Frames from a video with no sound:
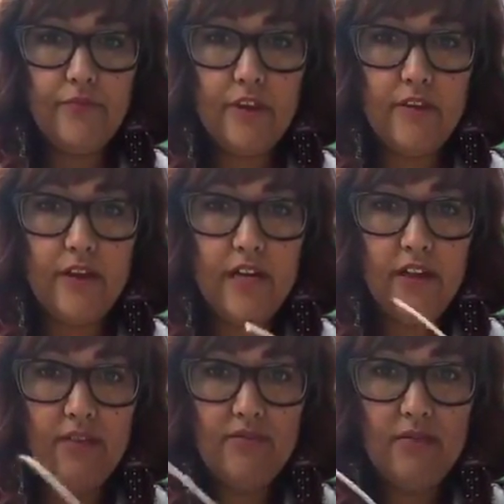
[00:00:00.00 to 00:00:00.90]
And
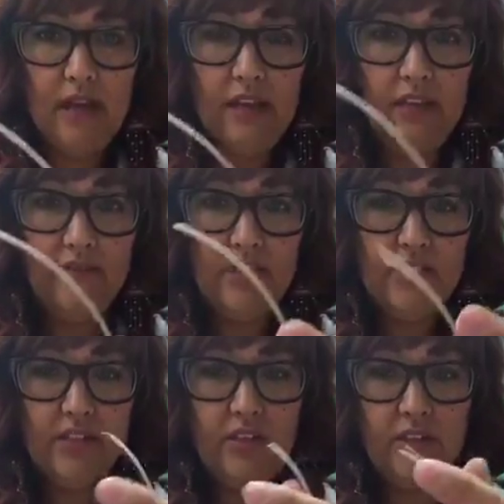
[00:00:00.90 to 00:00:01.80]
then I leave
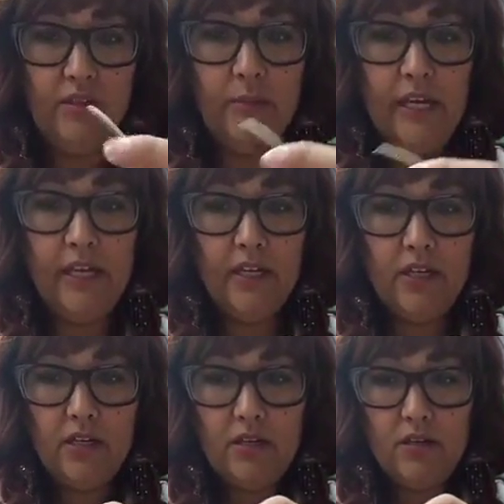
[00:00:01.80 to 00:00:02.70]
just a little bit,
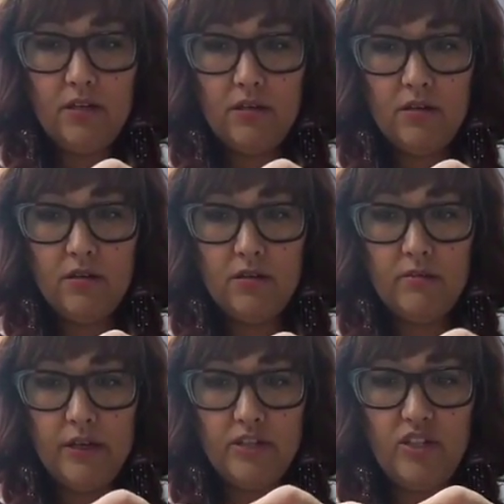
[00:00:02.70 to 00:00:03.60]

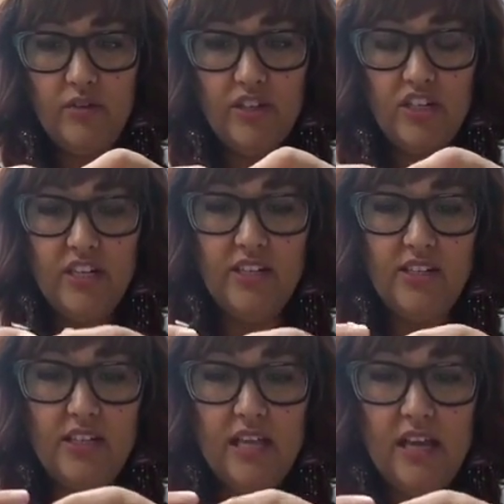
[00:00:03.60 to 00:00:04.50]
about 2
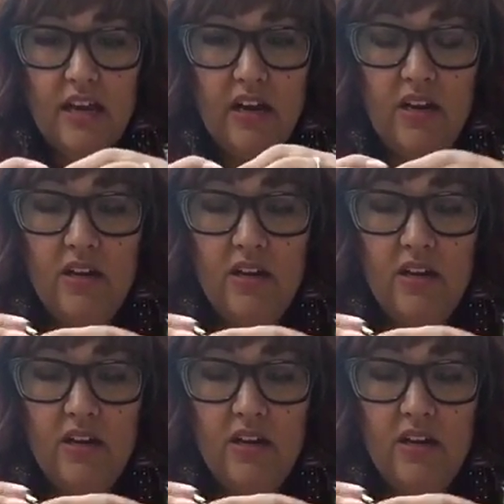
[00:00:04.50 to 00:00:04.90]
inches there.